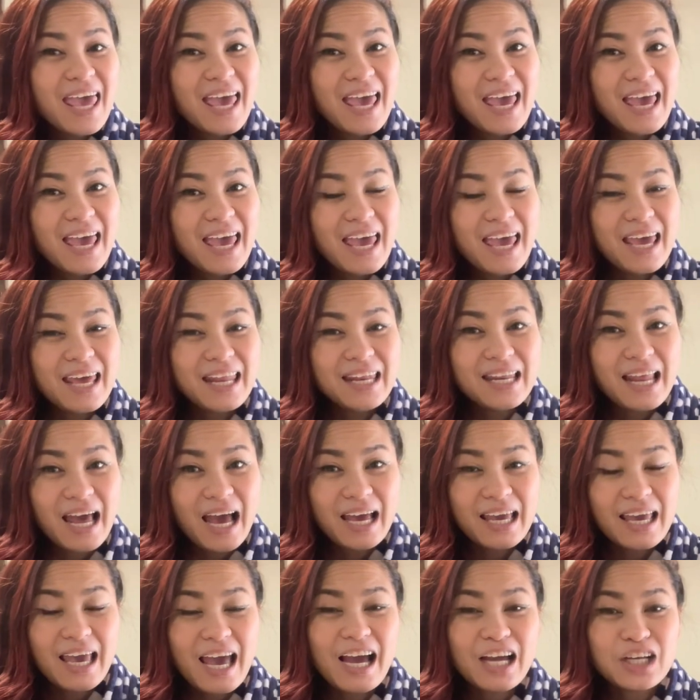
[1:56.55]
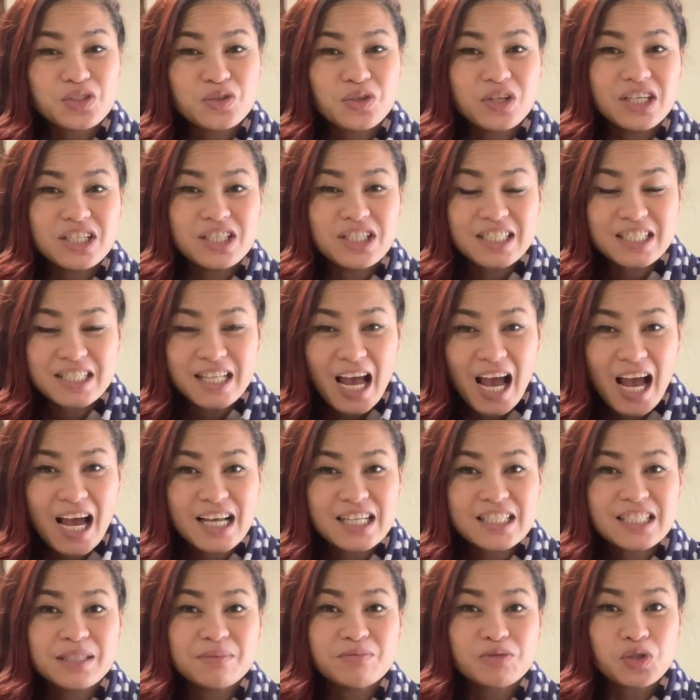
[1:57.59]
And I actually just
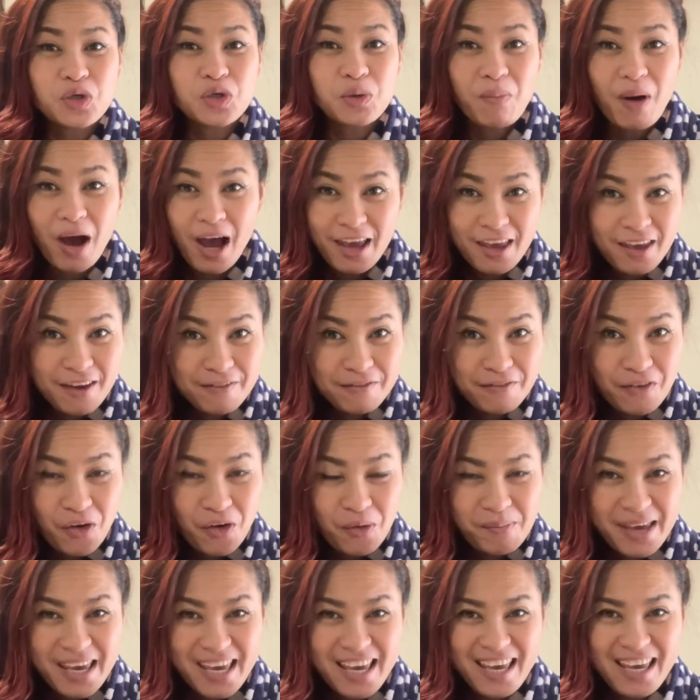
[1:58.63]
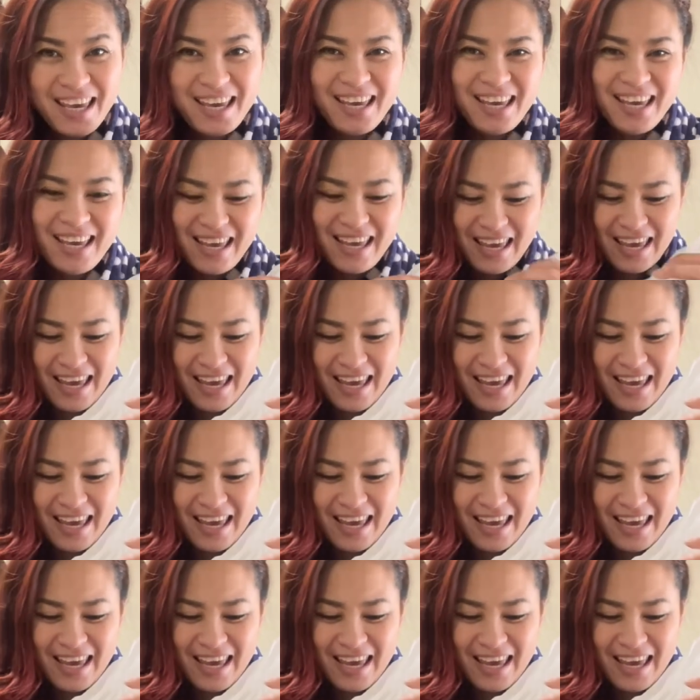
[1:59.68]
asked him to buy it for me